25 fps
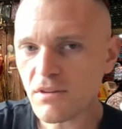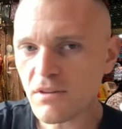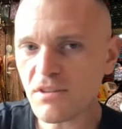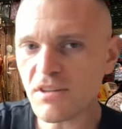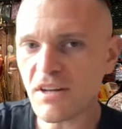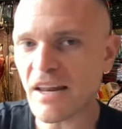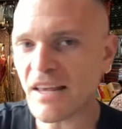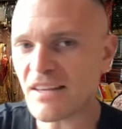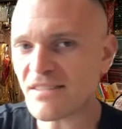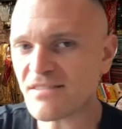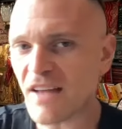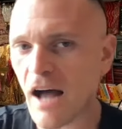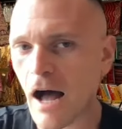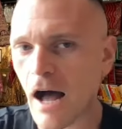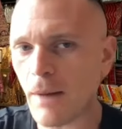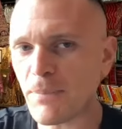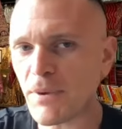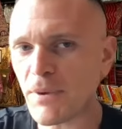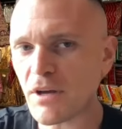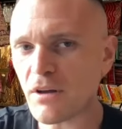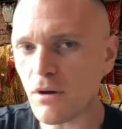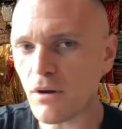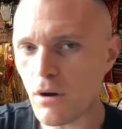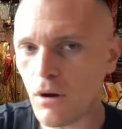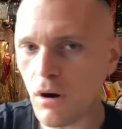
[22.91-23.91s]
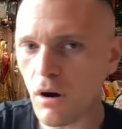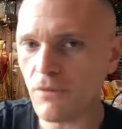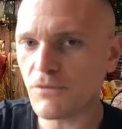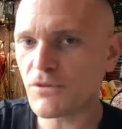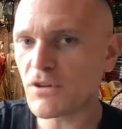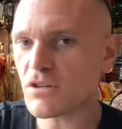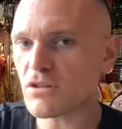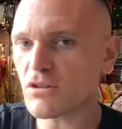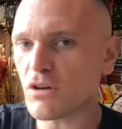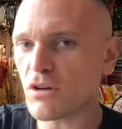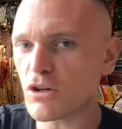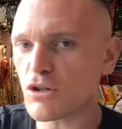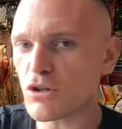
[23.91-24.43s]
Today's topic of
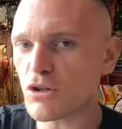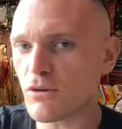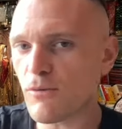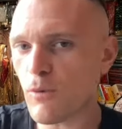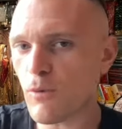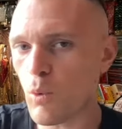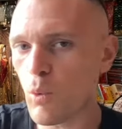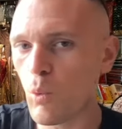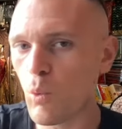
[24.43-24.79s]
discussion for